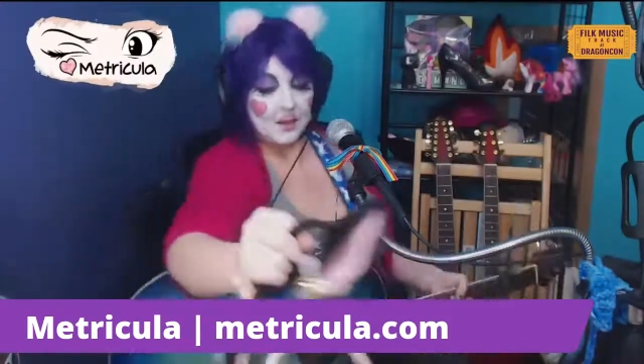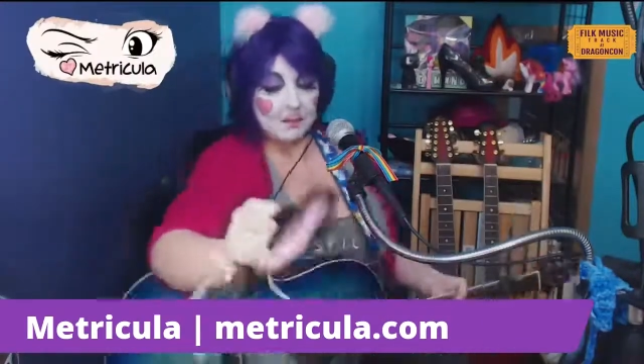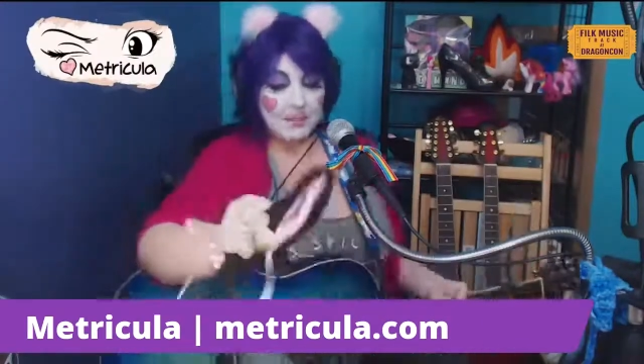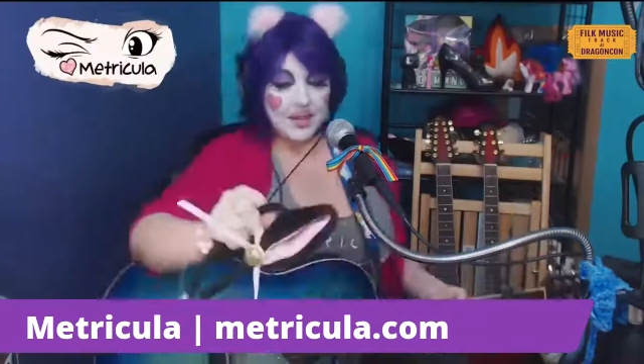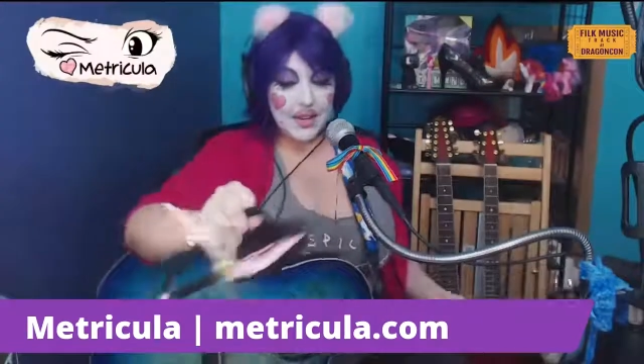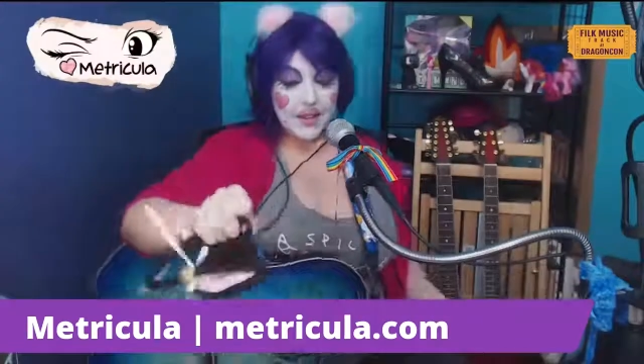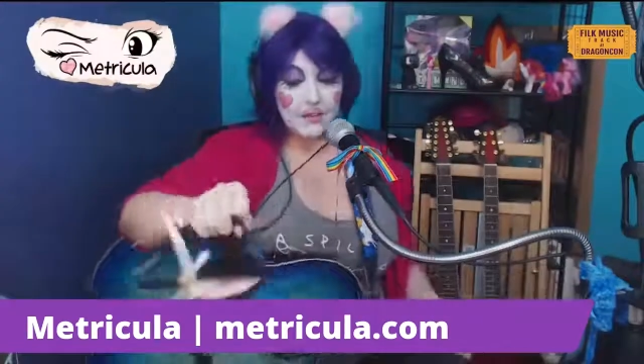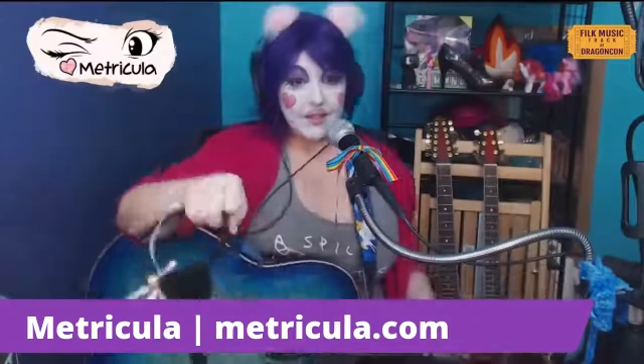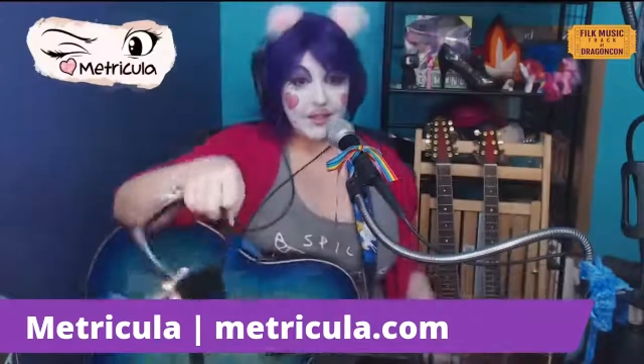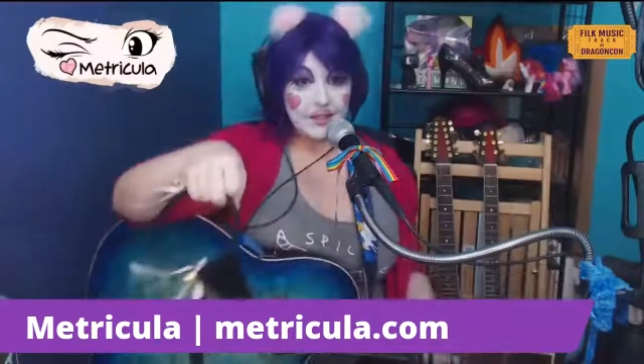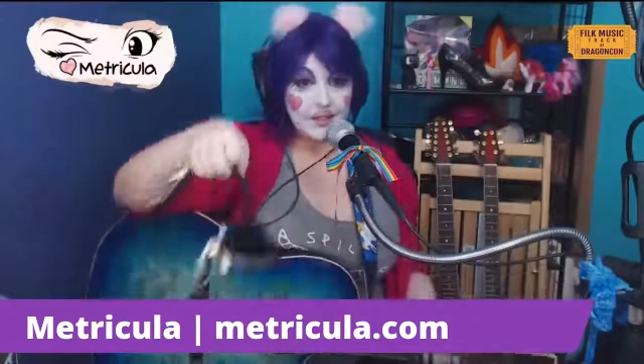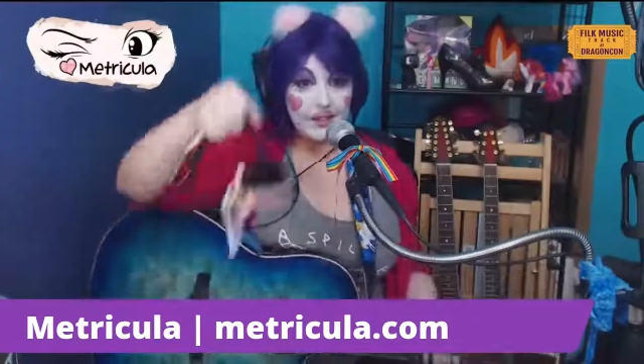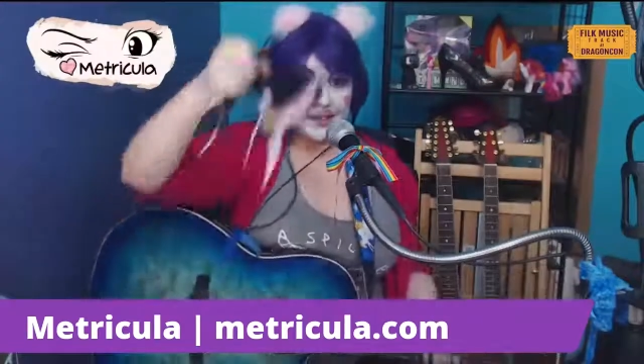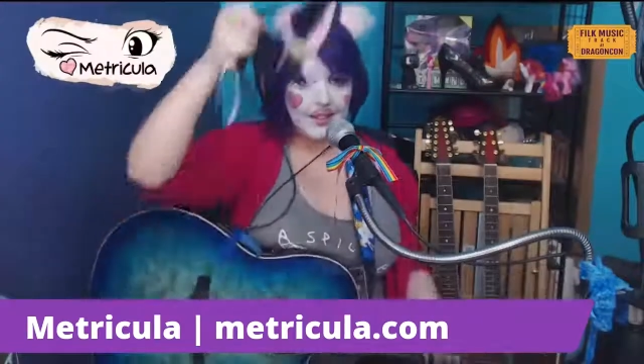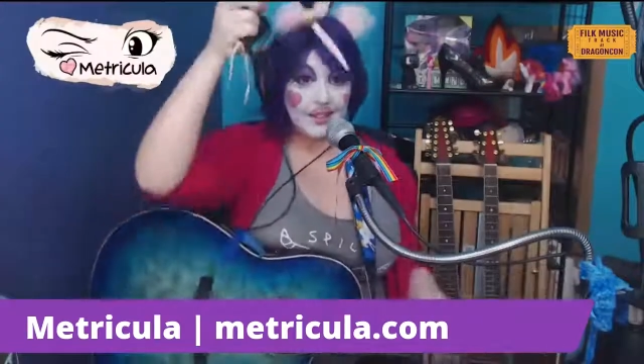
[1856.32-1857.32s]
Meow
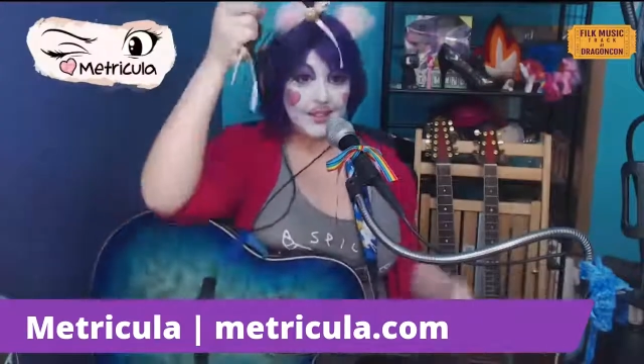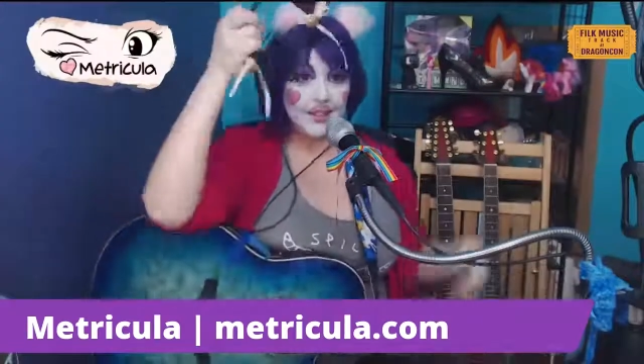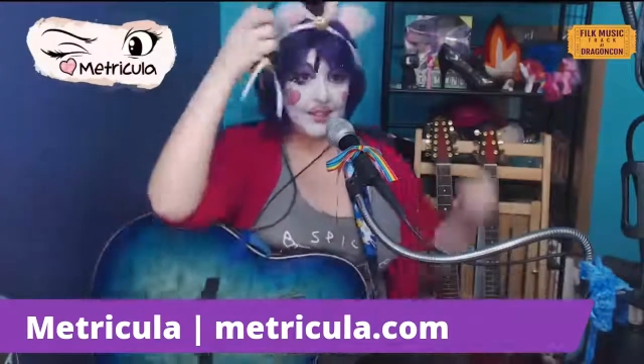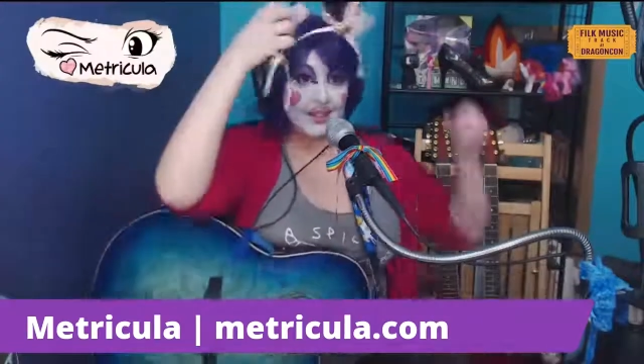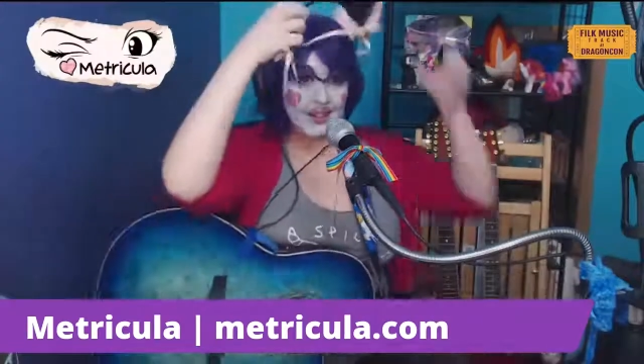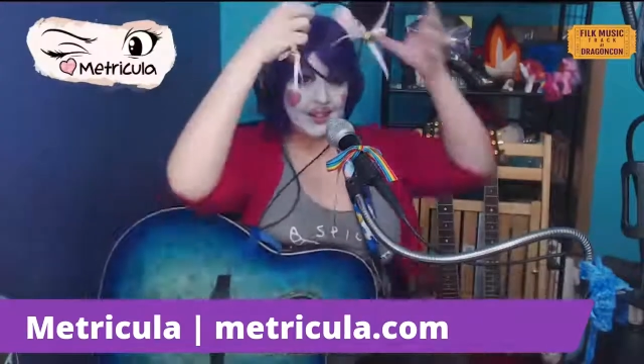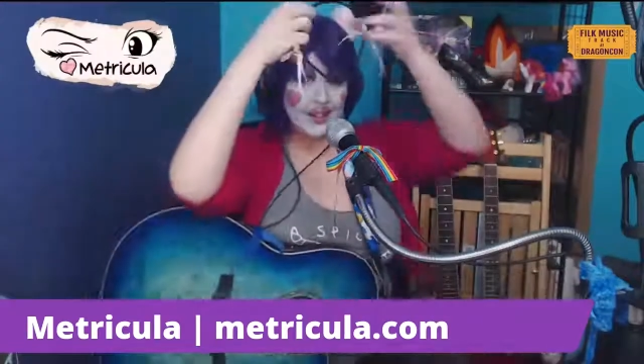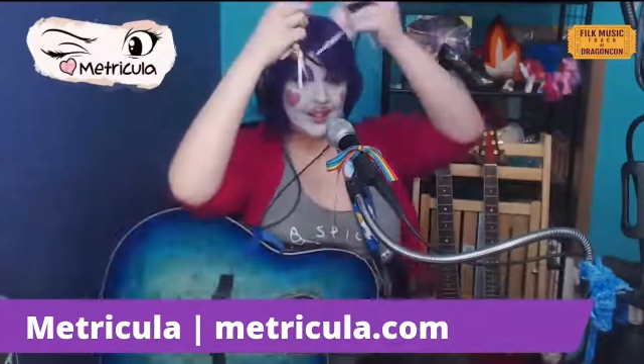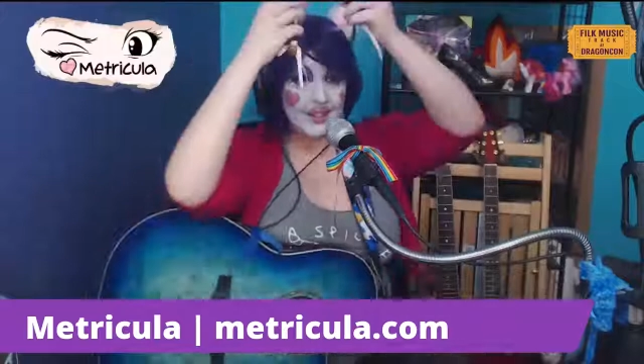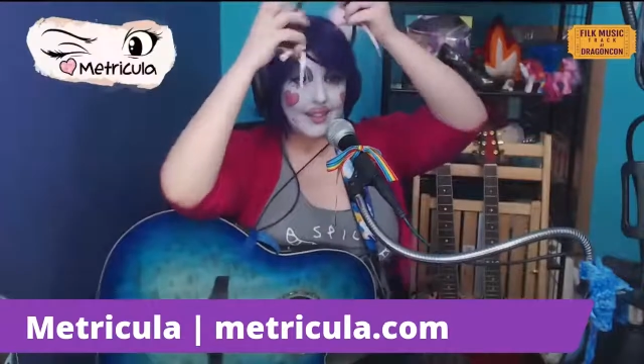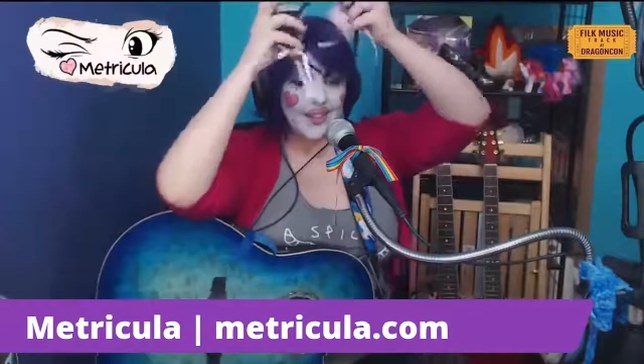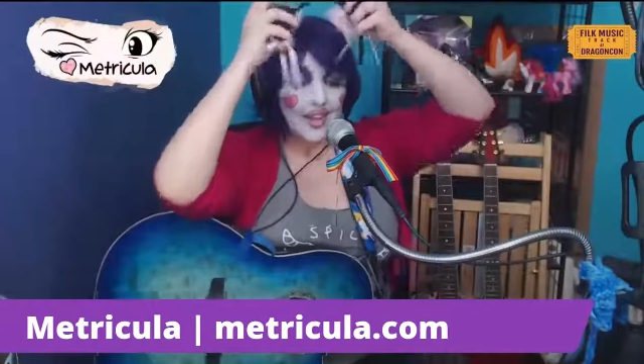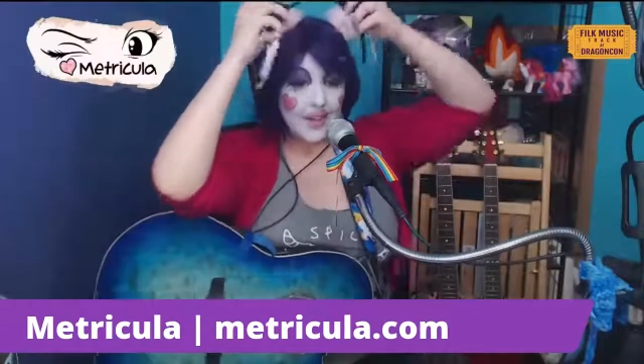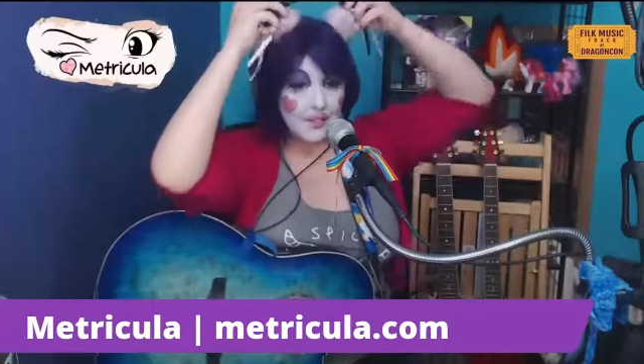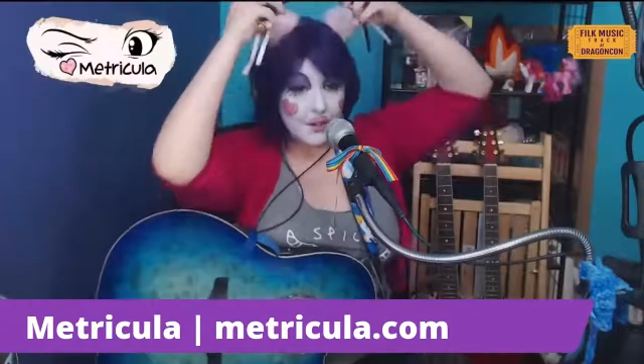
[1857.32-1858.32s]
Near.
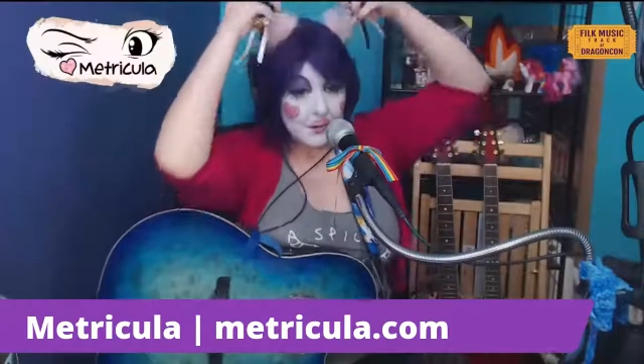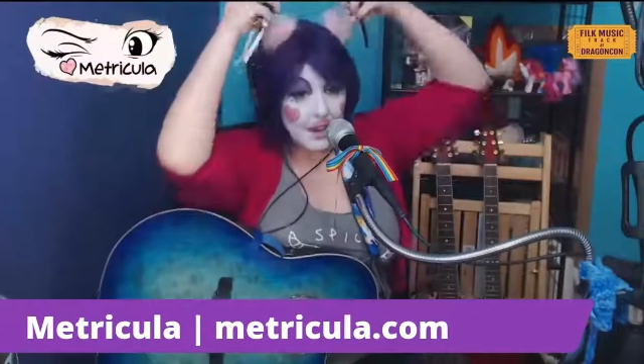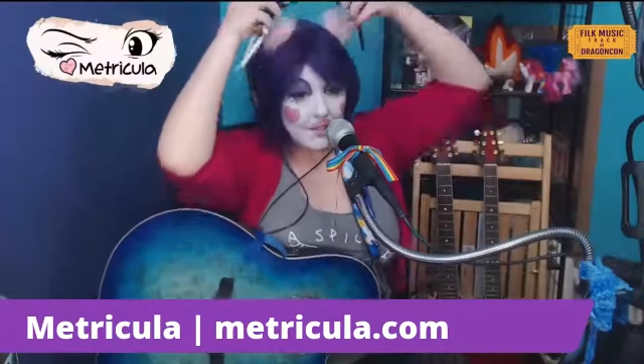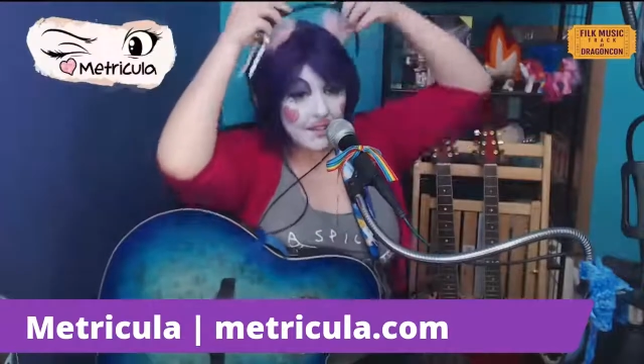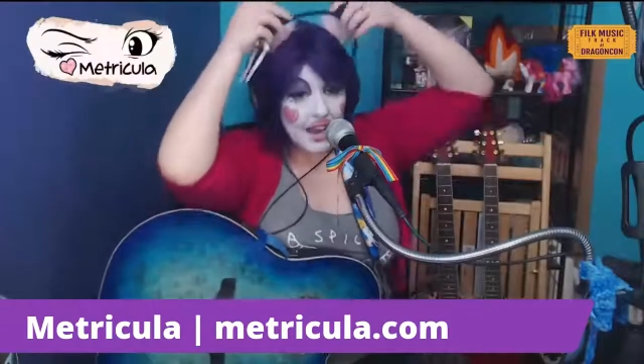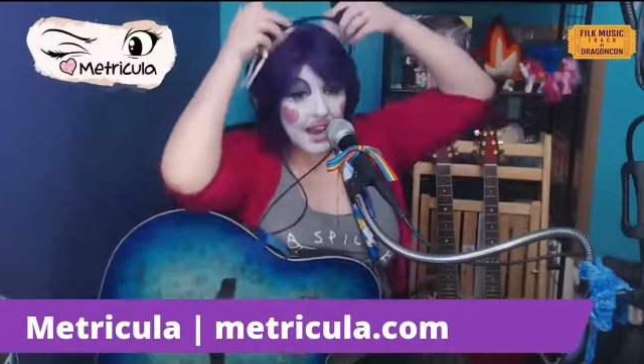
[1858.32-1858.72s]
If you have